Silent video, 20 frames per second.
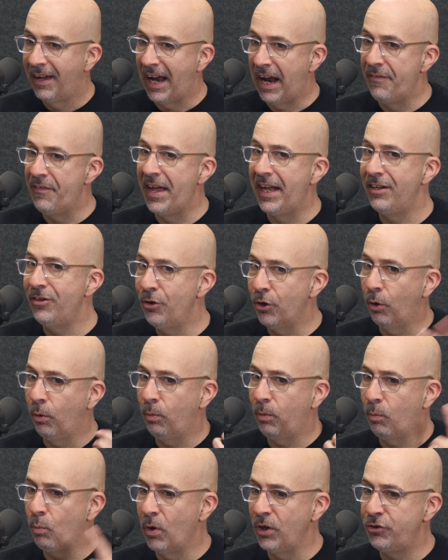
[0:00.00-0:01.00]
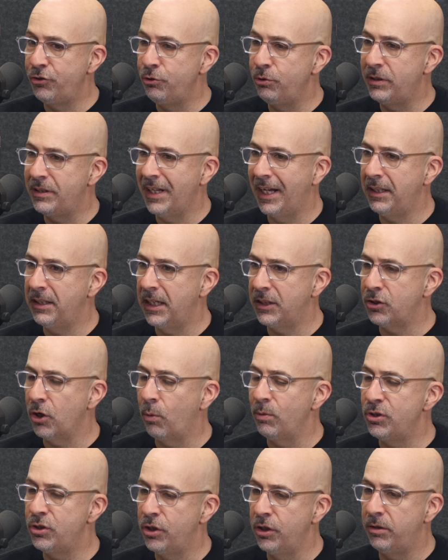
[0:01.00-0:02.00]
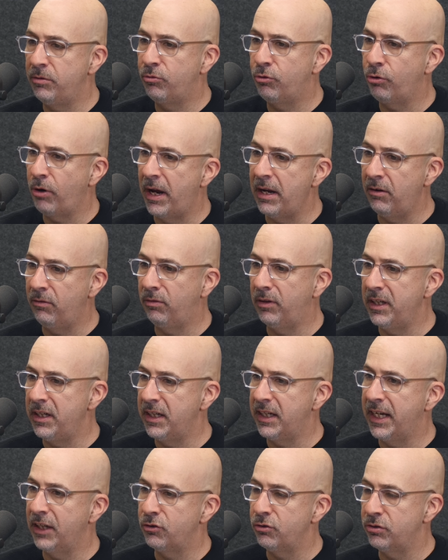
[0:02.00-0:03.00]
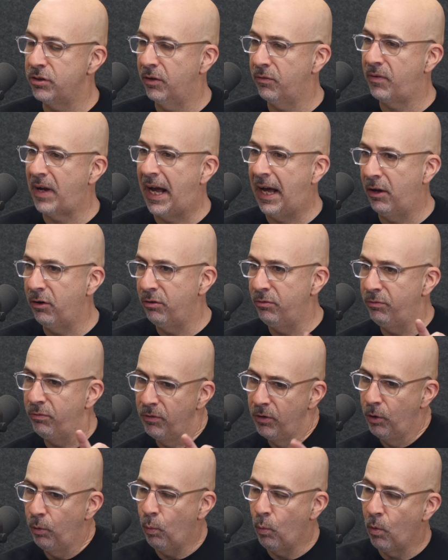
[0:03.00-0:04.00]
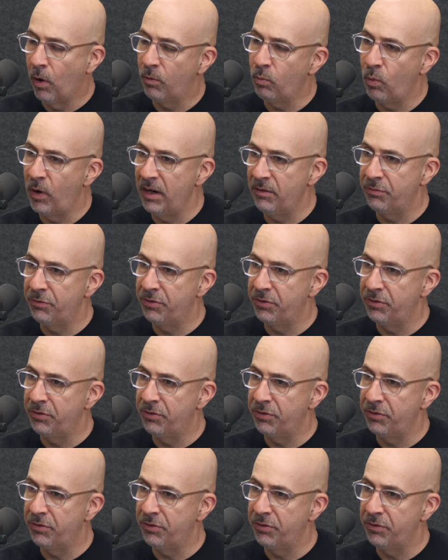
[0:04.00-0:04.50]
And then, once it's always good creatively to get yourself out of one way of